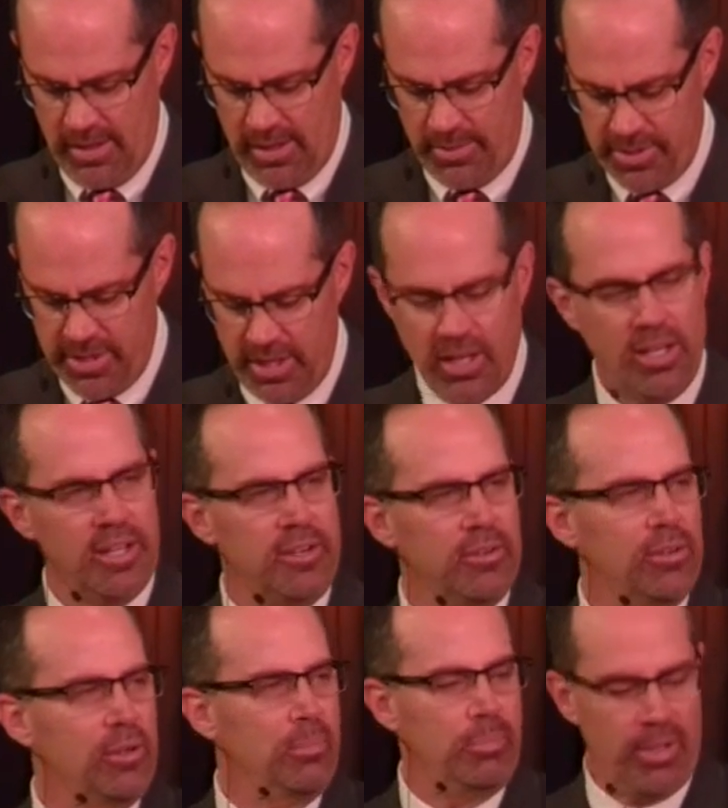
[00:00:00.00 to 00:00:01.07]
It was in a
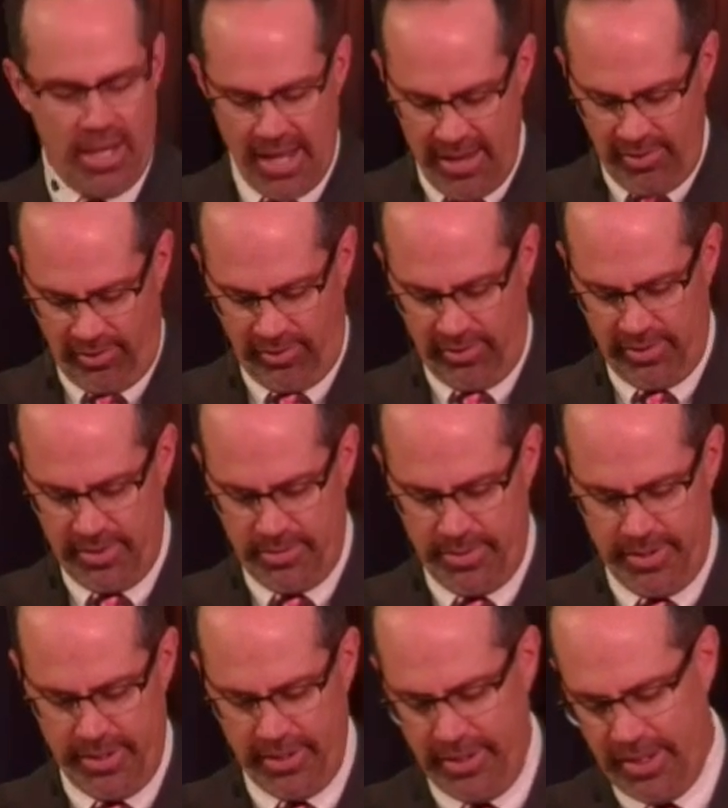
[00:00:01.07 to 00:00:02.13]
literal place
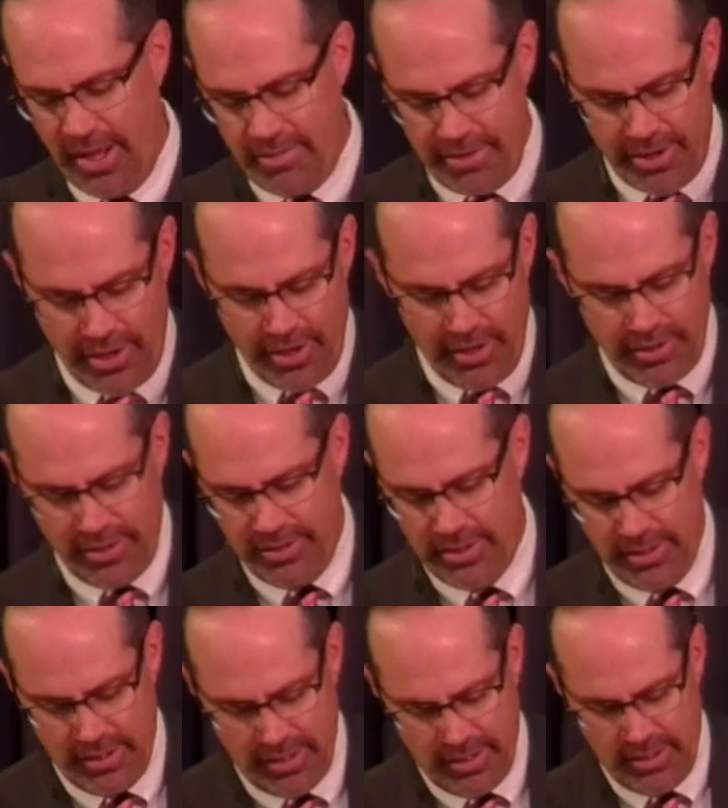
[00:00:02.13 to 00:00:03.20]
with a governor,
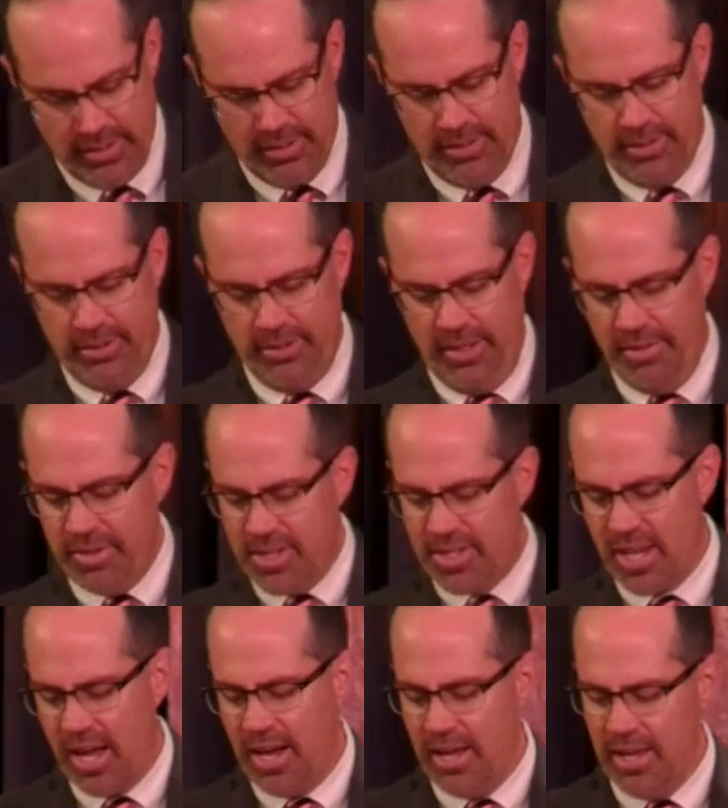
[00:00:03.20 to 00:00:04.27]
given
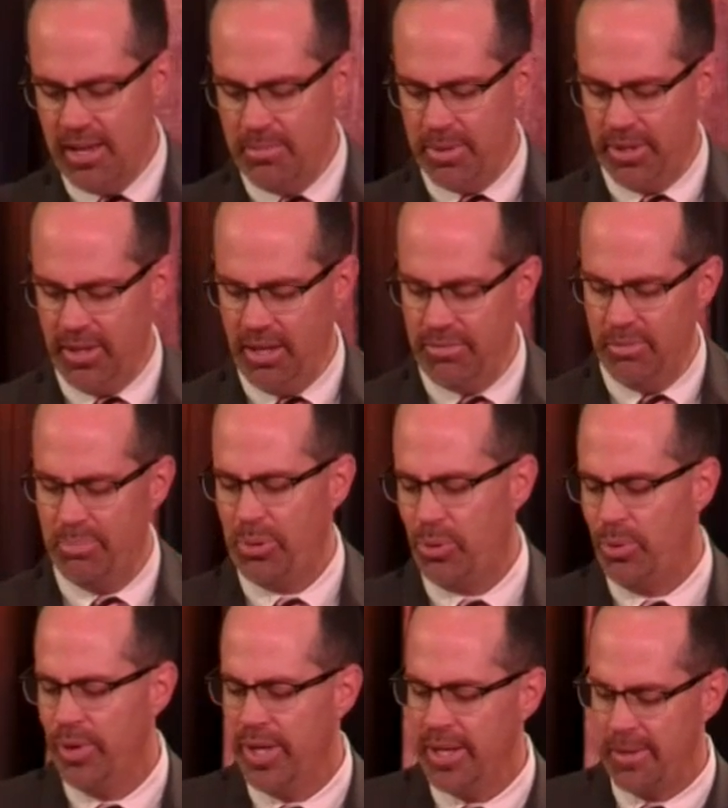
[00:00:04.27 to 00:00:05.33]
time, a given
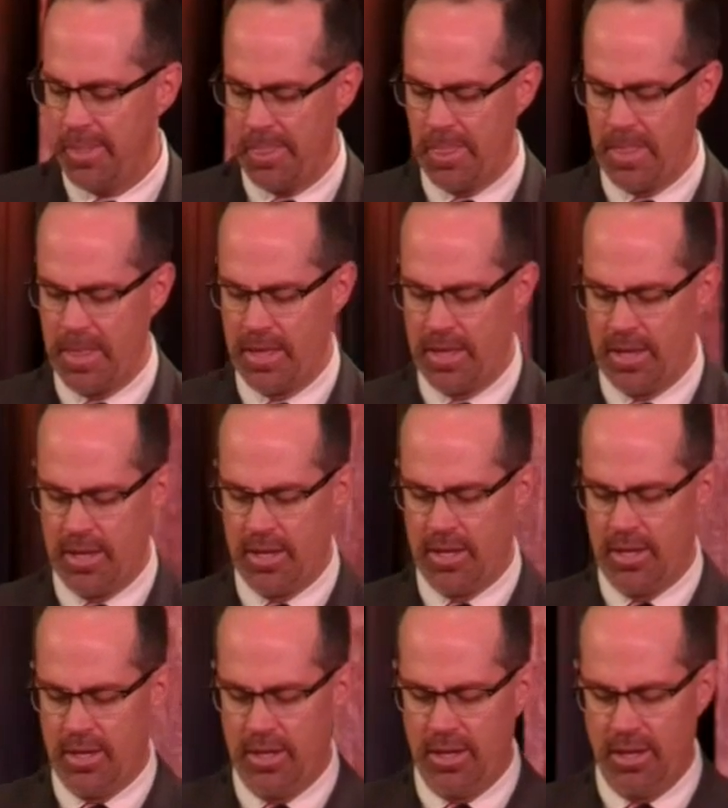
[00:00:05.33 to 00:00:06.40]
point.
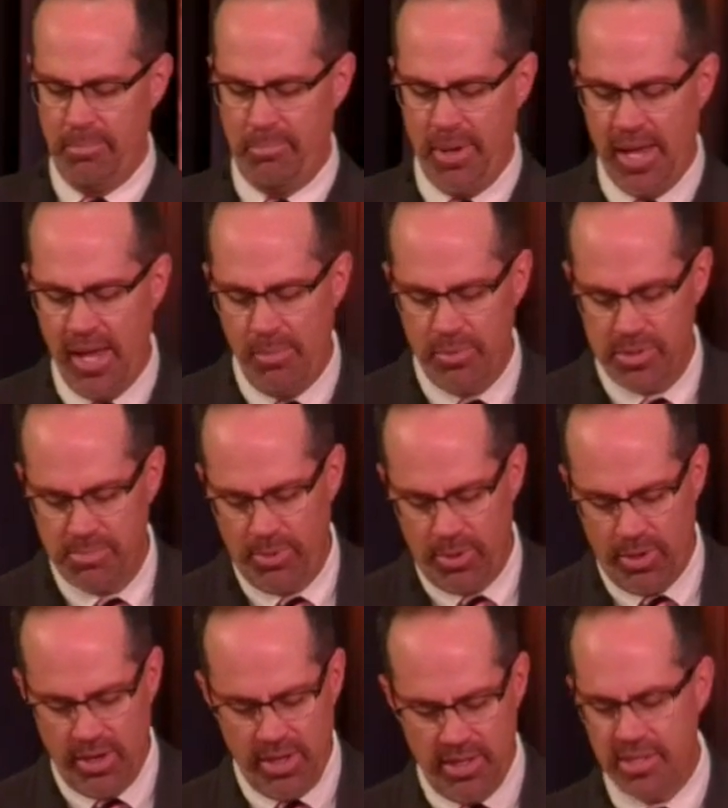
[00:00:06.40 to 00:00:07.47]
A babe was
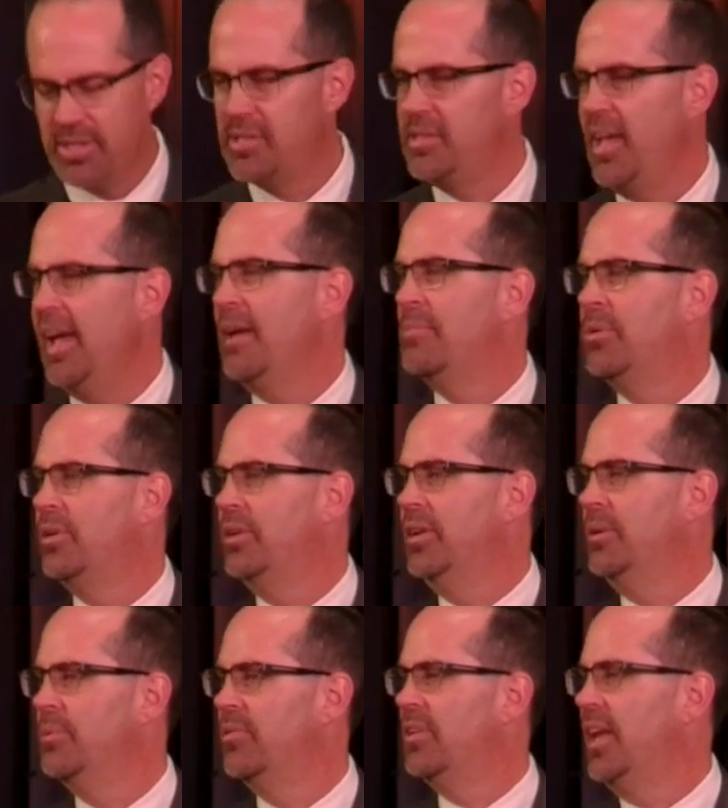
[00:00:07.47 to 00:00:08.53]
born in a stable and
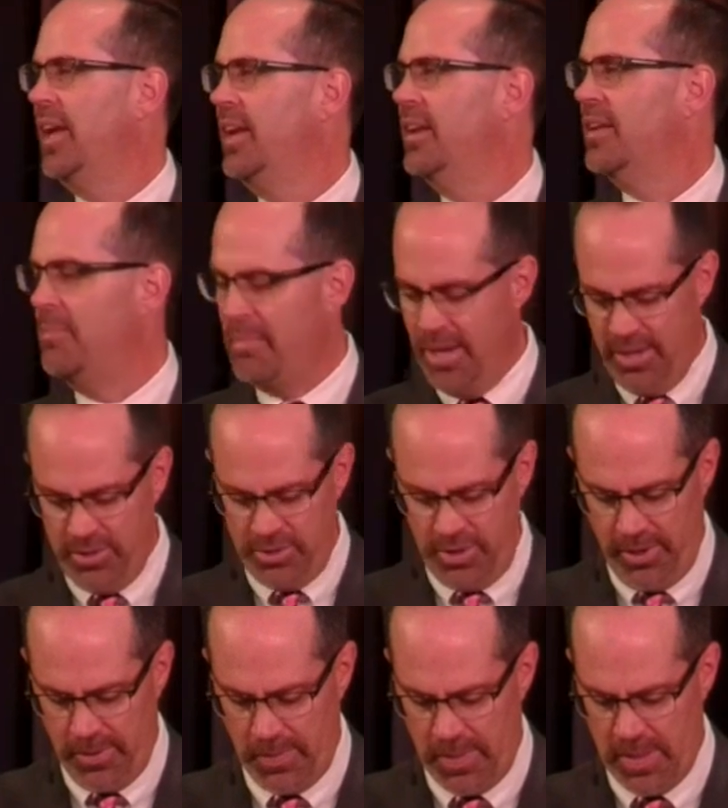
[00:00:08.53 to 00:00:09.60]
he was laid in a manger.